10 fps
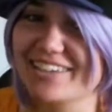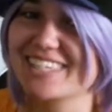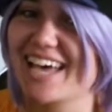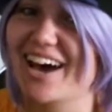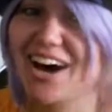it
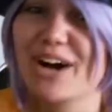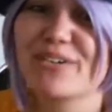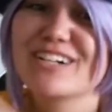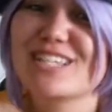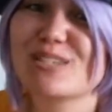was that
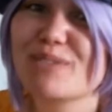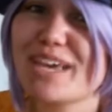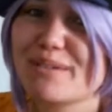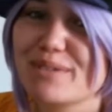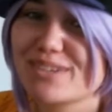awkward
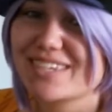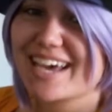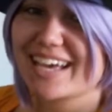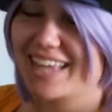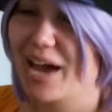swing
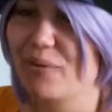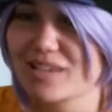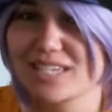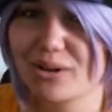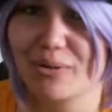music that
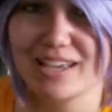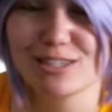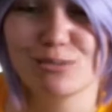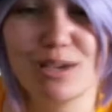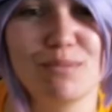wasn't
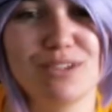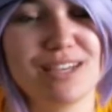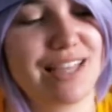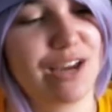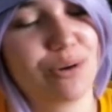quite swing
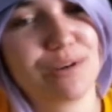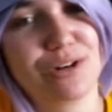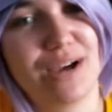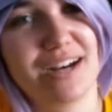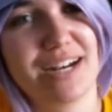music that nobody
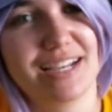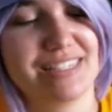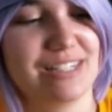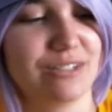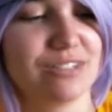knew how to
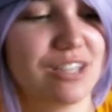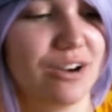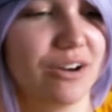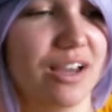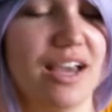dance to.
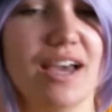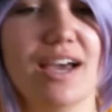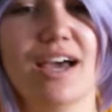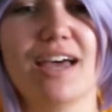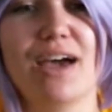So
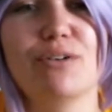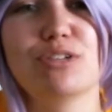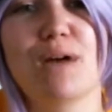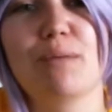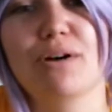that
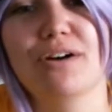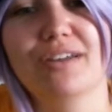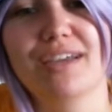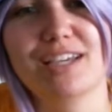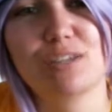was my
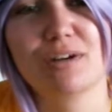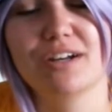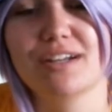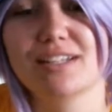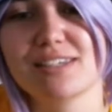ball
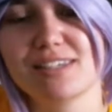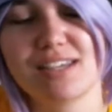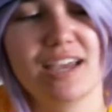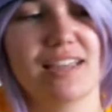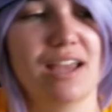experience.
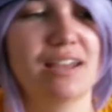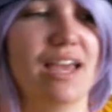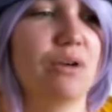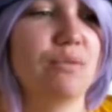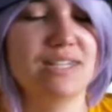And then
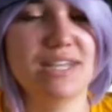like we